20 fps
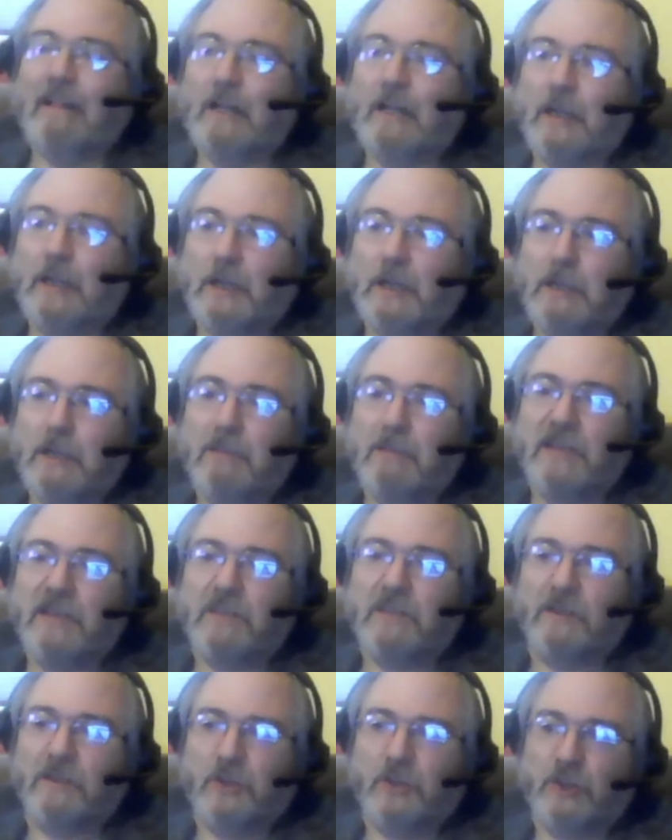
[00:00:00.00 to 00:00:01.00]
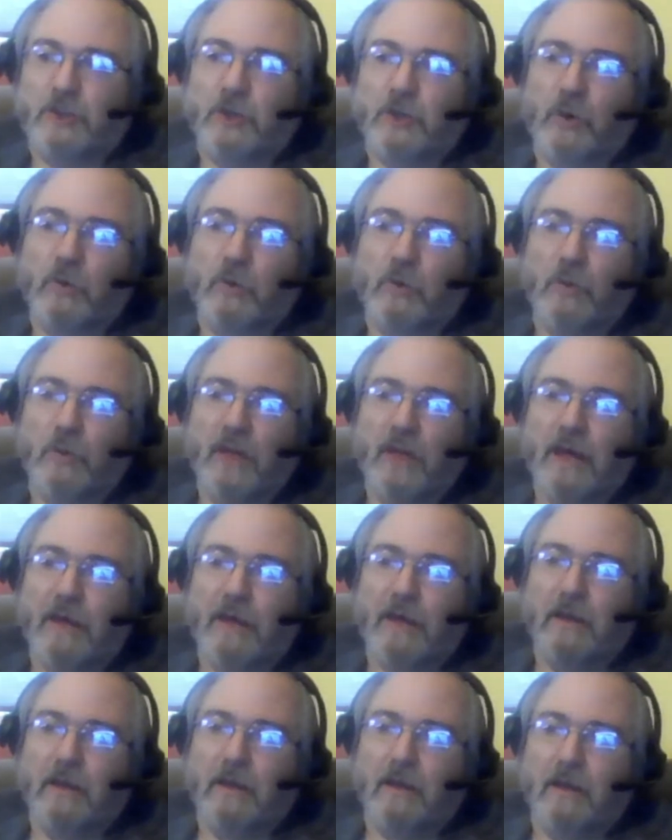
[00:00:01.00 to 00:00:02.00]
he basically showed
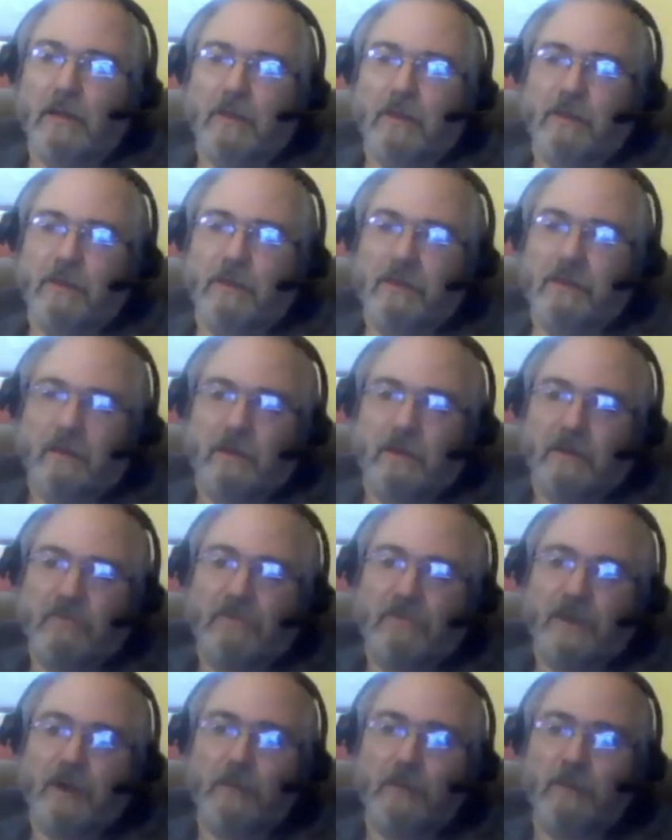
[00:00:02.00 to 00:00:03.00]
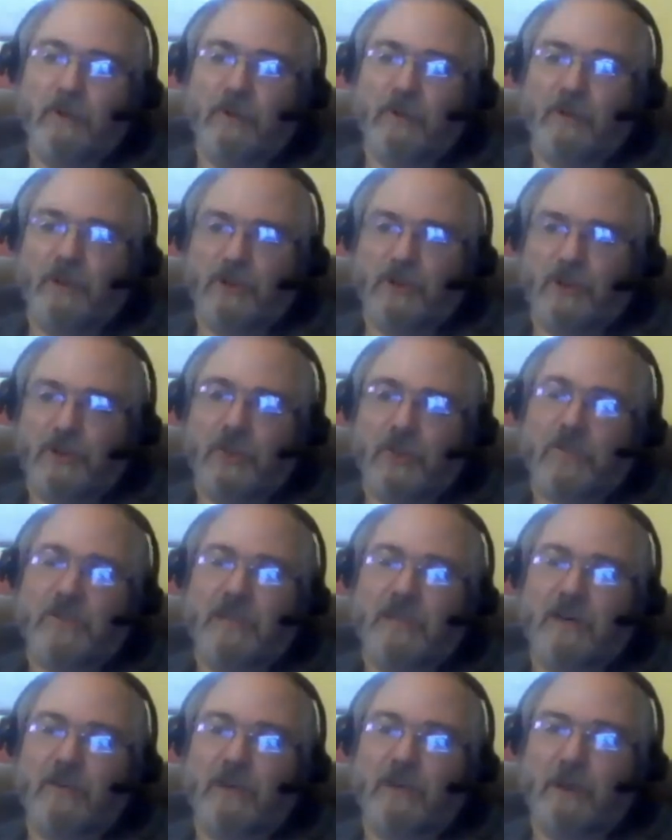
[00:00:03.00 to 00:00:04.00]
that the conveyor belt can shut
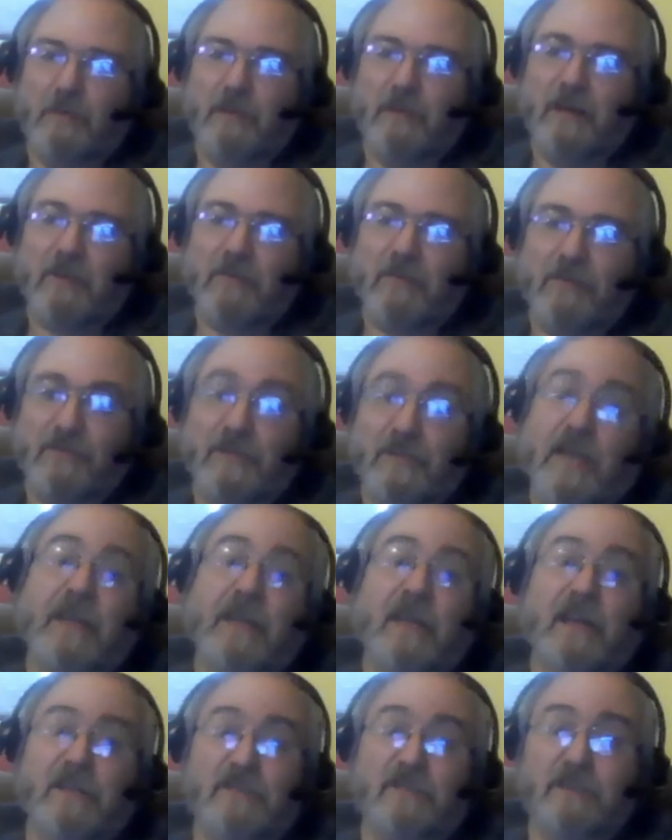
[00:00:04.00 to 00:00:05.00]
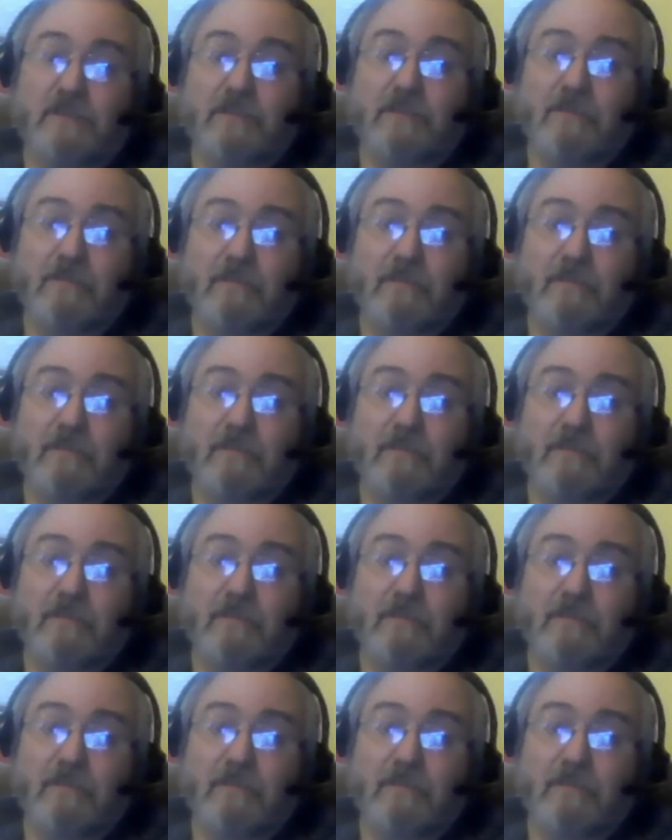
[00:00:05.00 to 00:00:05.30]
down in a matter of decades.